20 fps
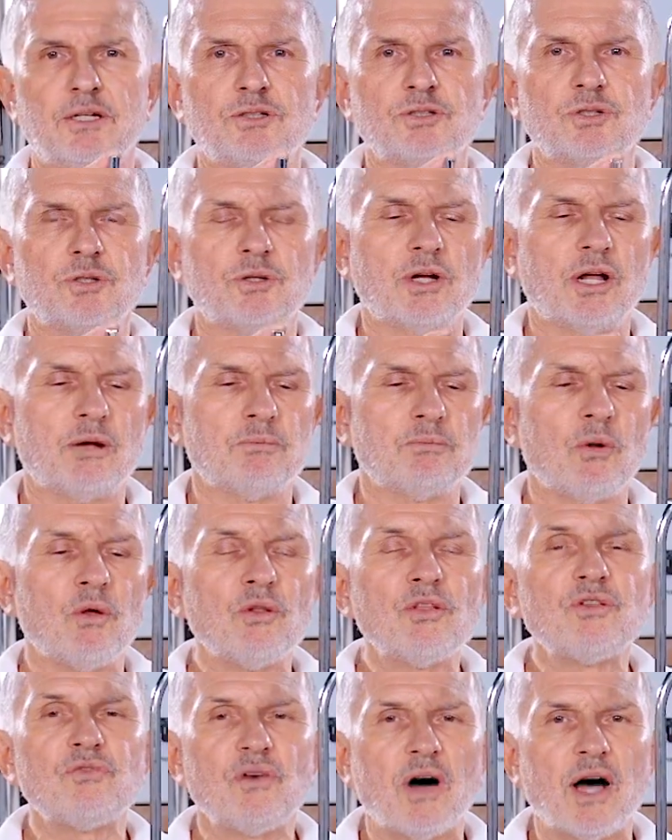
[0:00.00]
turn on
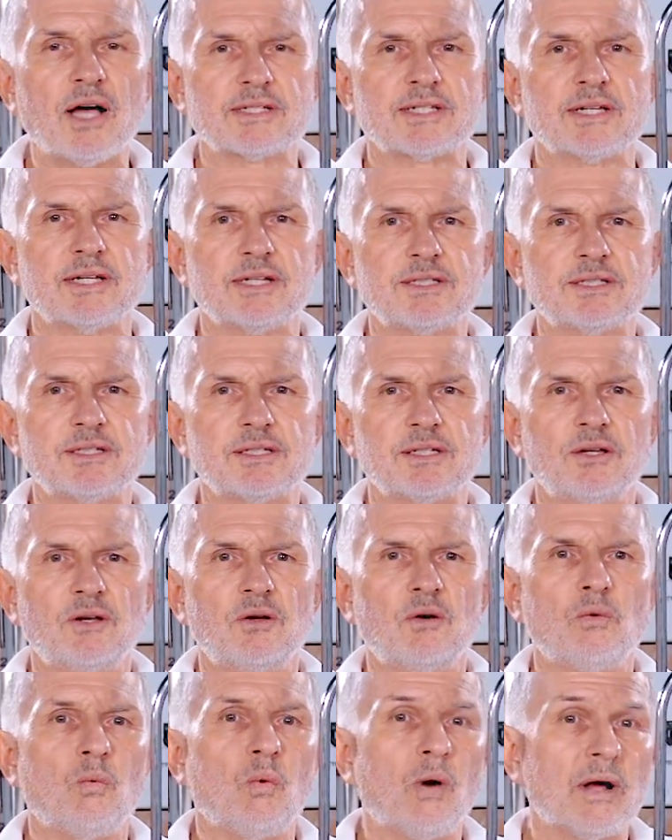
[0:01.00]
both faucets
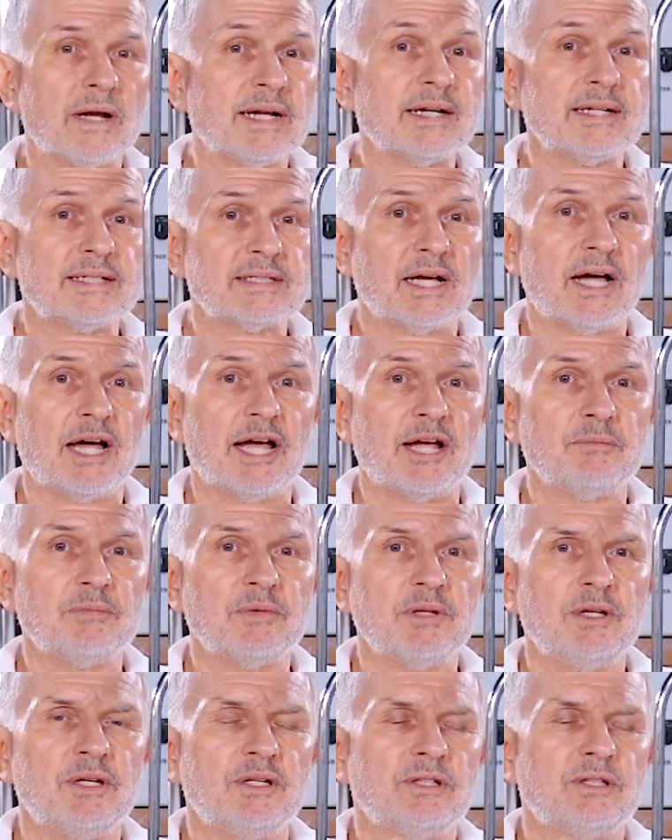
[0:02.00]
one at a time